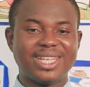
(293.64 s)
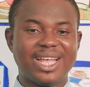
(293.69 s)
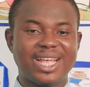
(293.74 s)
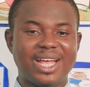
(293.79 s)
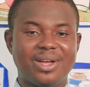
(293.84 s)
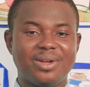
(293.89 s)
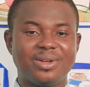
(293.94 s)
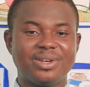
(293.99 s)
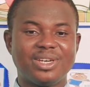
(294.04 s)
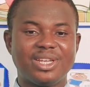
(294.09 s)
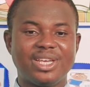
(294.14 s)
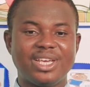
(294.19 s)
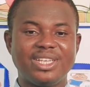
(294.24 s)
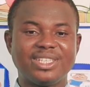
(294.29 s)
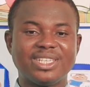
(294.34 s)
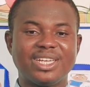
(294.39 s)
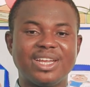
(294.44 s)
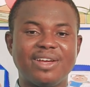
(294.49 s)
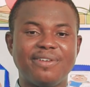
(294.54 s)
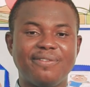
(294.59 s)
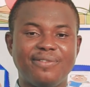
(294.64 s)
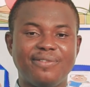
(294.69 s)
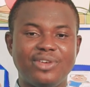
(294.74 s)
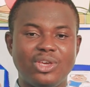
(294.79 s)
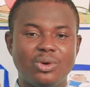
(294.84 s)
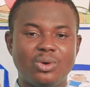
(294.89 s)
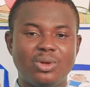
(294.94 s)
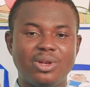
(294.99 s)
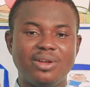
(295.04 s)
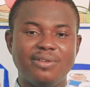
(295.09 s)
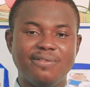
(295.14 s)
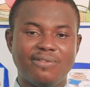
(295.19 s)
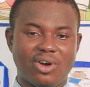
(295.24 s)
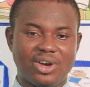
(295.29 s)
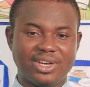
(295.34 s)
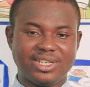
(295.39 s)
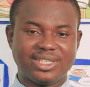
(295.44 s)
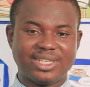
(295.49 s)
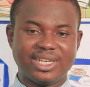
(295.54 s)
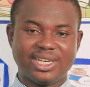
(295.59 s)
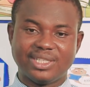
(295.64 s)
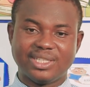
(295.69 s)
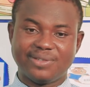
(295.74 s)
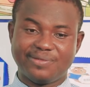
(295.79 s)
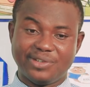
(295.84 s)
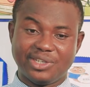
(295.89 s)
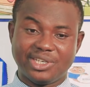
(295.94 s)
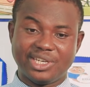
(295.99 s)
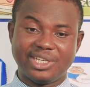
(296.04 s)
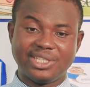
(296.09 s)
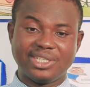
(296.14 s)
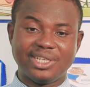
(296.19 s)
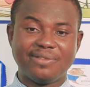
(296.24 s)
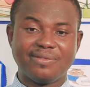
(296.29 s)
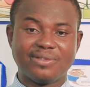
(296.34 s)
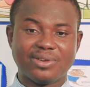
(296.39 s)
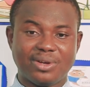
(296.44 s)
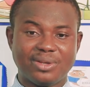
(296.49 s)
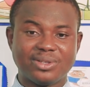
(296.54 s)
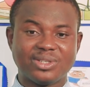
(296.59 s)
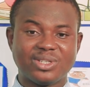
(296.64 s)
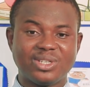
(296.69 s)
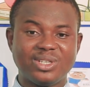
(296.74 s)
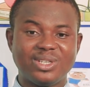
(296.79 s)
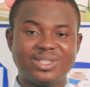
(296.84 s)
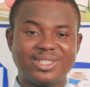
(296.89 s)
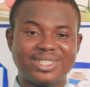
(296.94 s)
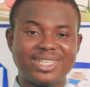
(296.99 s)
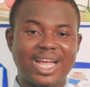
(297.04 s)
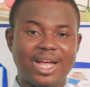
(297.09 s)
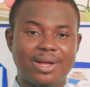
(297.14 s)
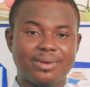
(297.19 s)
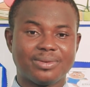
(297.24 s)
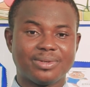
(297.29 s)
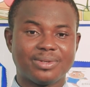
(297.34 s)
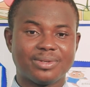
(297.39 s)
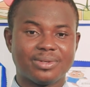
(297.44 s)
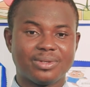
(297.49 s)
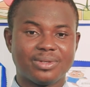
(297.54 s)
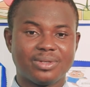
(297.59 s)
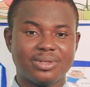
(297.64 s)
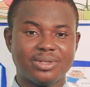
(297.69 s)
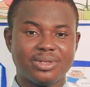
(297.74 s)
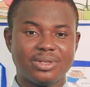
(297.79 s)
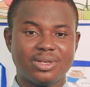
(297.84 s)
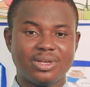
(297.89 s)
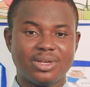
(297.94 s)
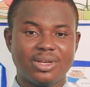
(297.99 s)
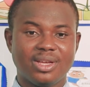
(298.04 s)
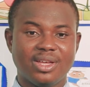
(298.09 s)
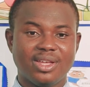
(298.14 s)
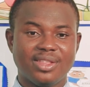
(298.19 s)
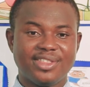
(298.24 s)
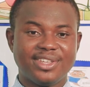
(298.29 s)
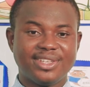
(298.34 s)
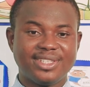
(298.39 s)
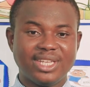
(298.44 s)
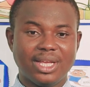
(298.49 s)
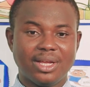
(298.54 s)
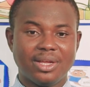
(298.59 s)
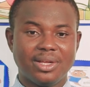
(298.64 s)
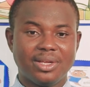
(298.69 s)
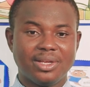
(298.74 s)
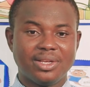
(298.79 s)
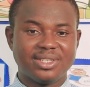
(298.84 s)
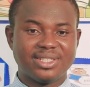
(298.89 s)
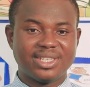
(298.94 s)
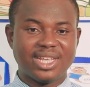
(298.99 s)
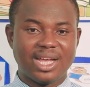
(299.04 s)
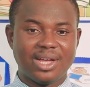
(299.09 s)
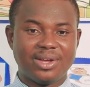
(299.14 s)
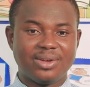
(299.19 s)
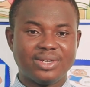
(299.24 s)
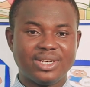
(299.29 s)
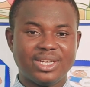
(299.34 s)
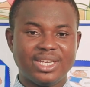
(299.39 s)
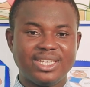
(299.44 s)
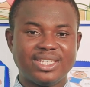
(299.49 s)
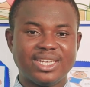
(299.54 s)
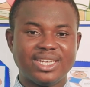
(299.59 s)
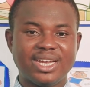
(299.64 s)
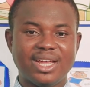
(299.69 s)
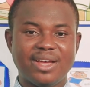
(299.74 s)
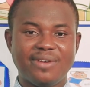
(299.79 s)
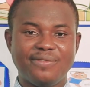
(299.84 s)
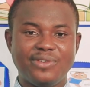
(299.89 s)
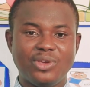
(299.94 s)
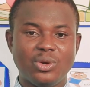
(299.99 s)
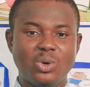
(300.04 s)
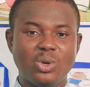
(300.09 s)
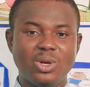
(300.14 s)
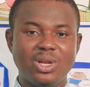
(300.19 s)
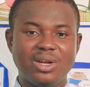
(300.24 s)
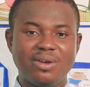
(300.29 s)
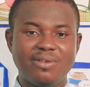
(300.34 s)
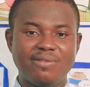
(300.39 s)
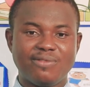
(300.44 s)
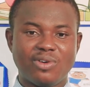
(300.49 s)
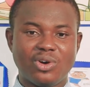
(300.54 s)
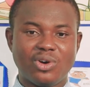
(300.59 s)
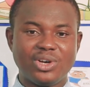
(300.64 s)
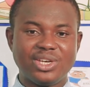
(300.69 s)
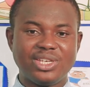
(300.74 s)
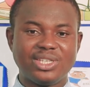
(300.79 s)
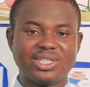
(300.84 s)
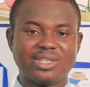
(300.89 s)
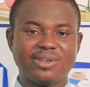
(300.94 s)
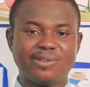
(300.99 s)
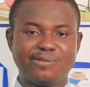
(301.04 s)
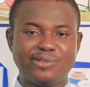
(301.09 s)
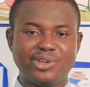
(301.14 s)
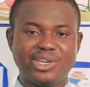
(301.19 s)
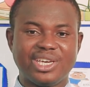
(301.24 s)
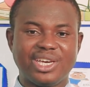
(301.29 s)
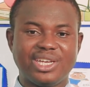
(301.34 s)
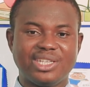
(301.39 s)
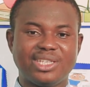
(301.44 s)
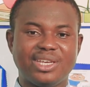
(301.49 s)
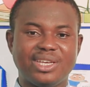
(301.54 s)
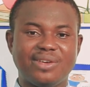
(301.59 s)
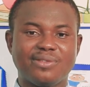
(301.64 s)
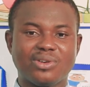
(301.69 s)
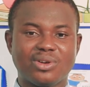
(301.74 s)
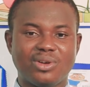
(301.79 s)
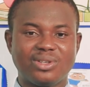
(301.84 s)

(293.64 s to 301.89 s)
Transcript: sound is an alveolar voiceless fricative consonant sound. The z sound is an alveolar voiced fricative